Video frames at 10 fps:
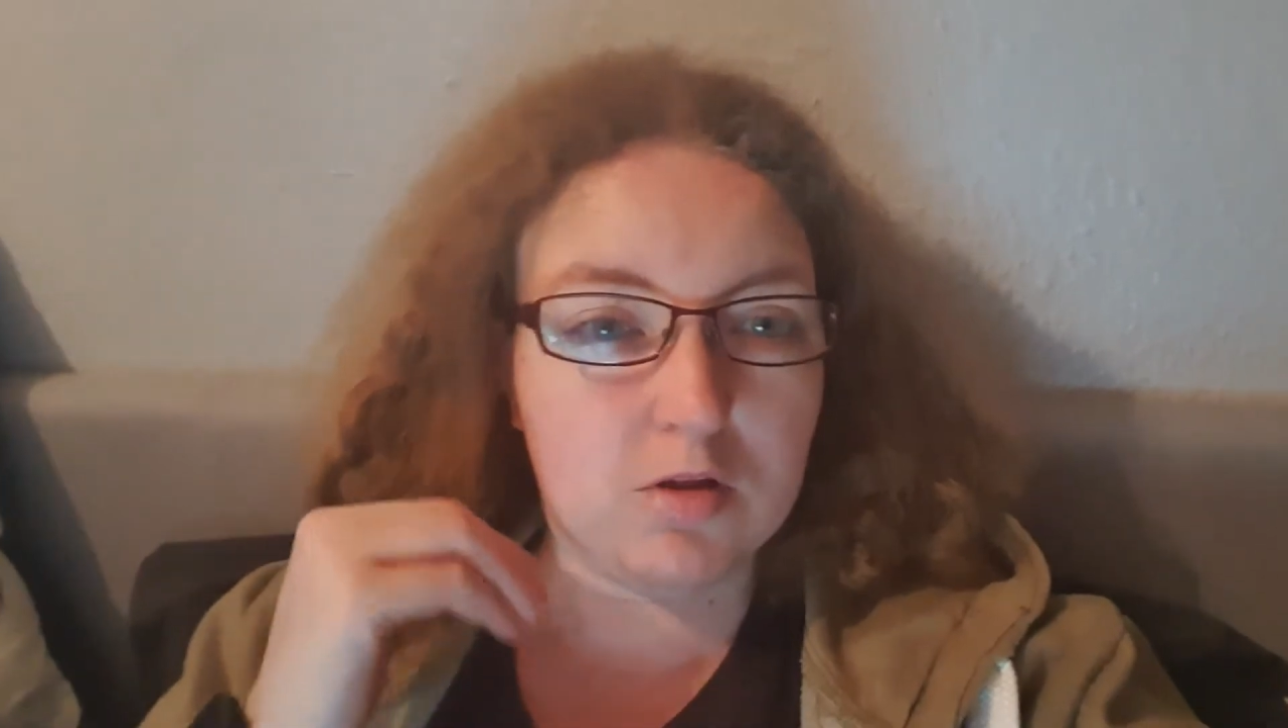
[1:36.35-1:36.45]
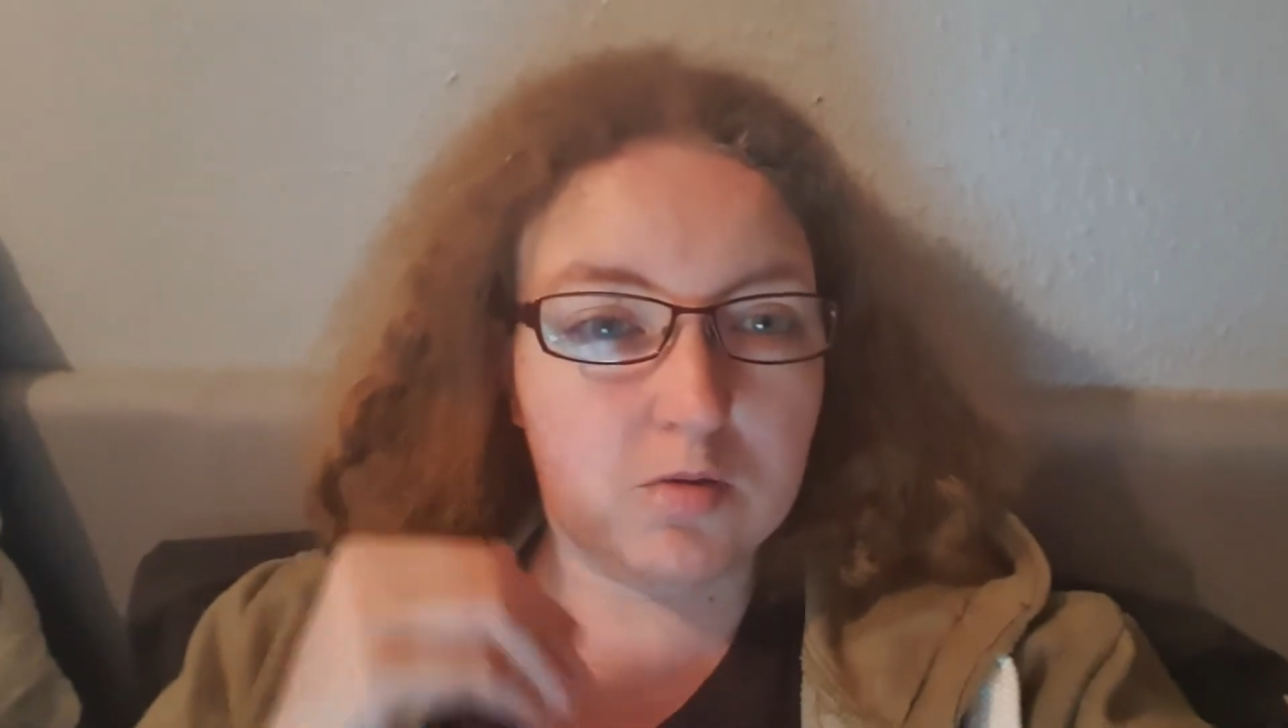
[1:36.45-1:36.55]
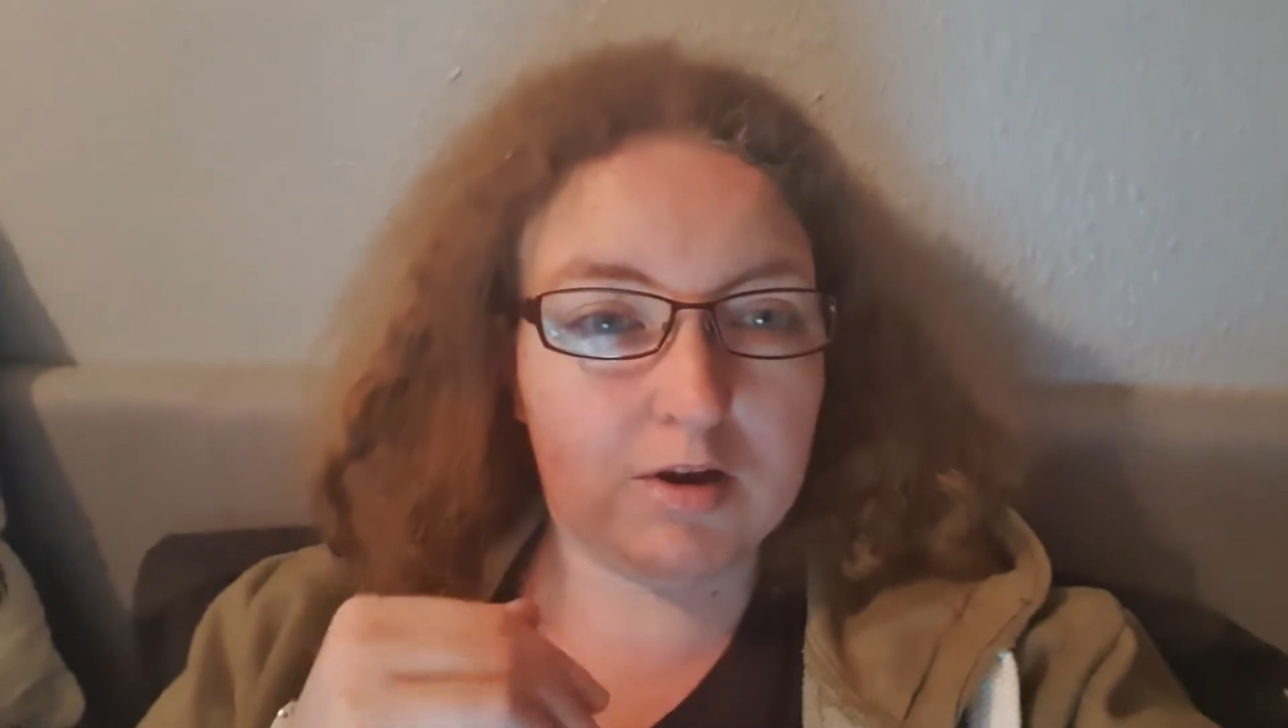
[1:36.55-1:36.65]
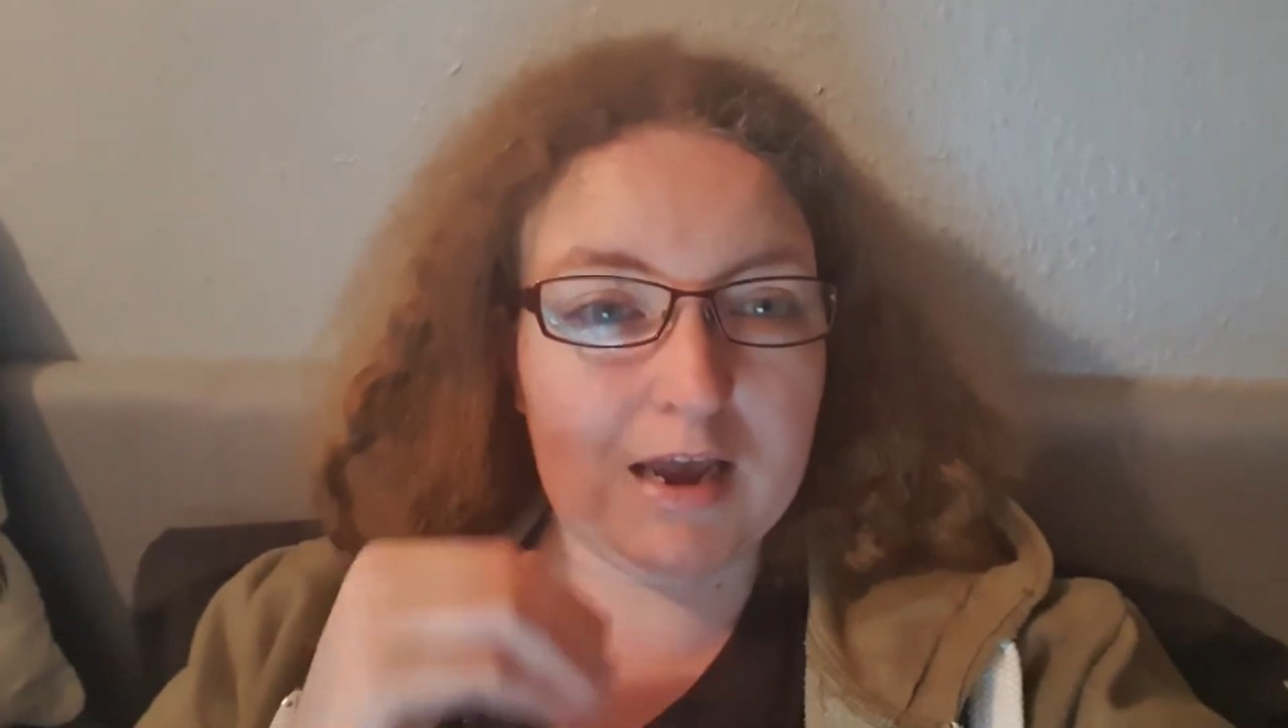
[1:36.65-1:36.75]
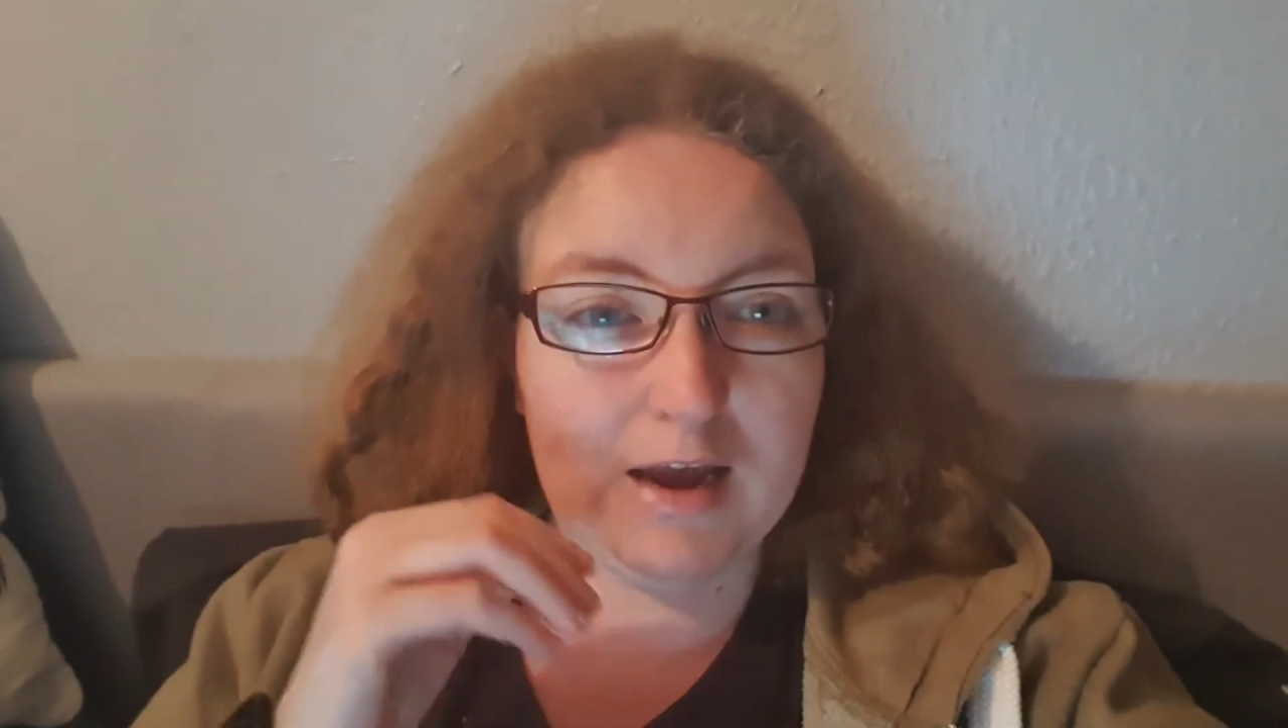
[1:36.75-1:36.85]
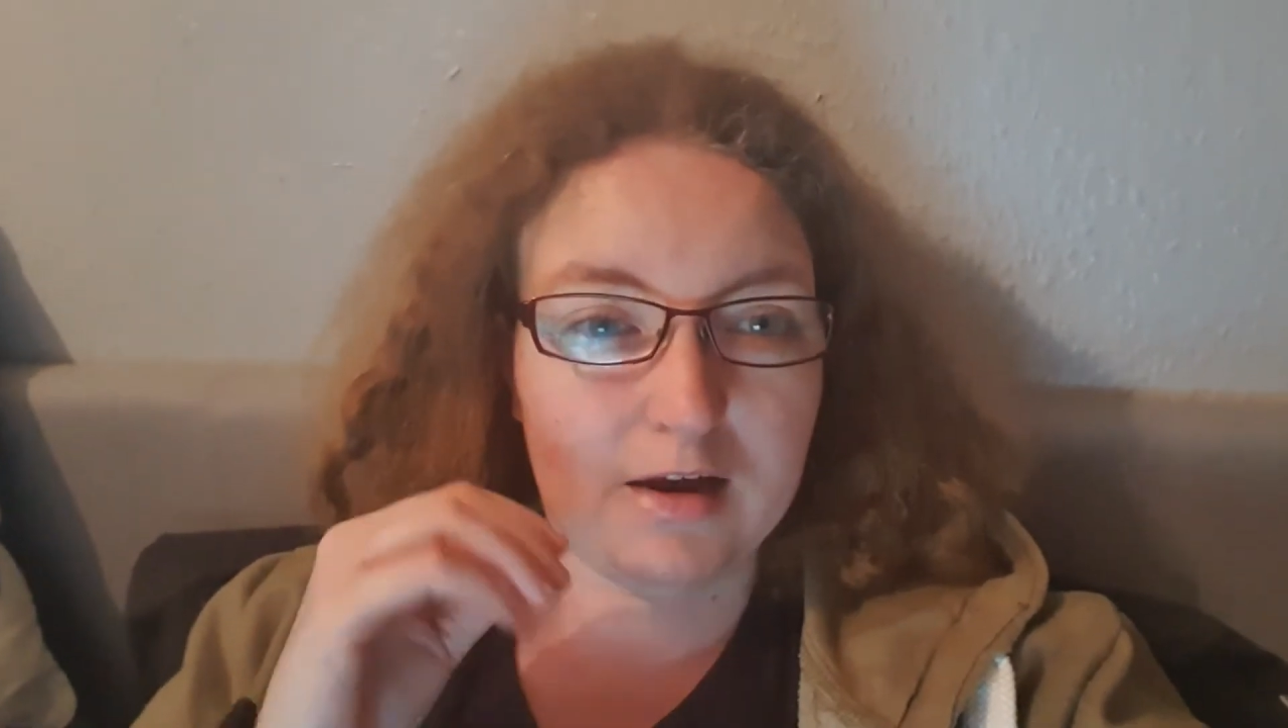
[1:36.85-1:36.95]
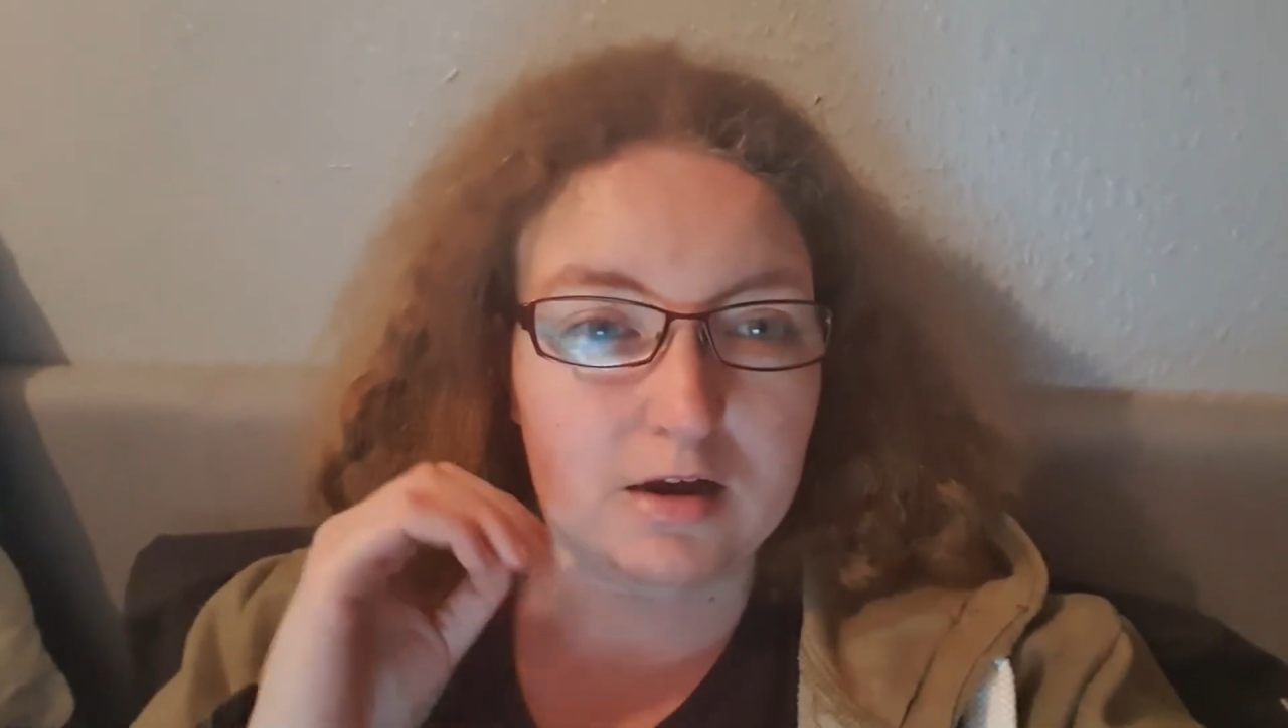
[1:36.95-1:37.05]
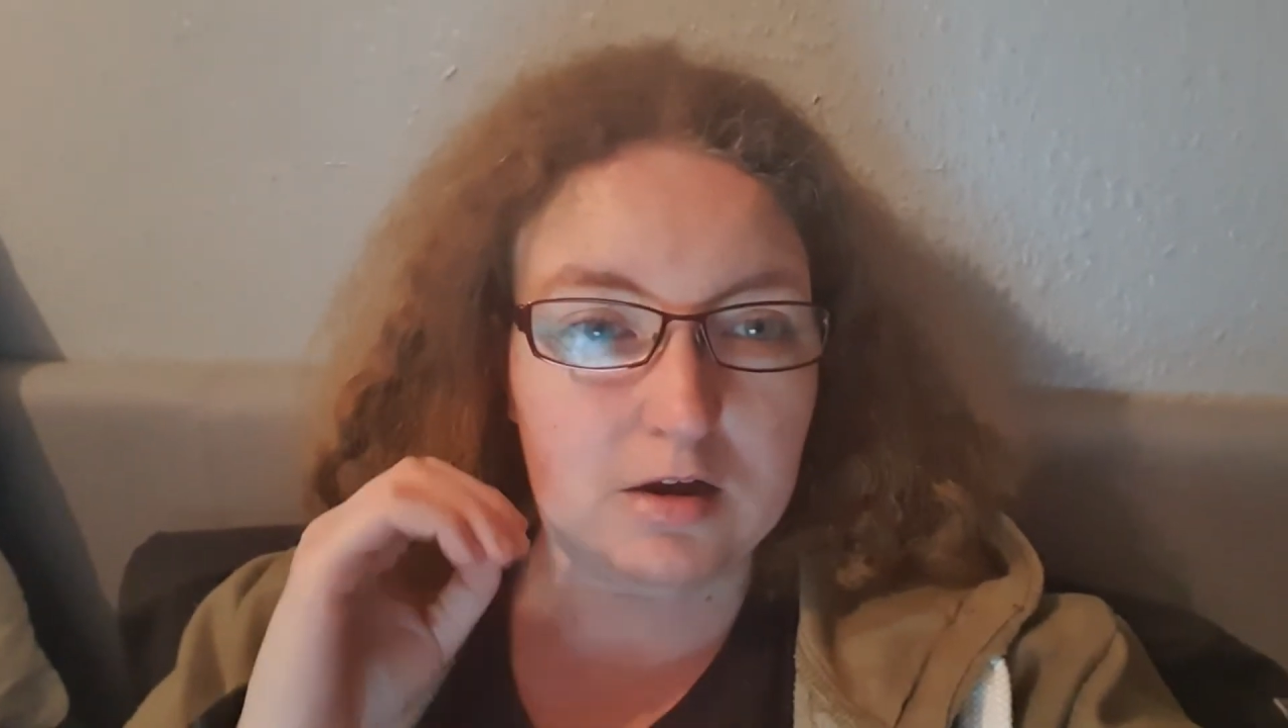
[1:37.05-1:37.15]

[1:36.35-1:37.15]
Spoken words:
you attack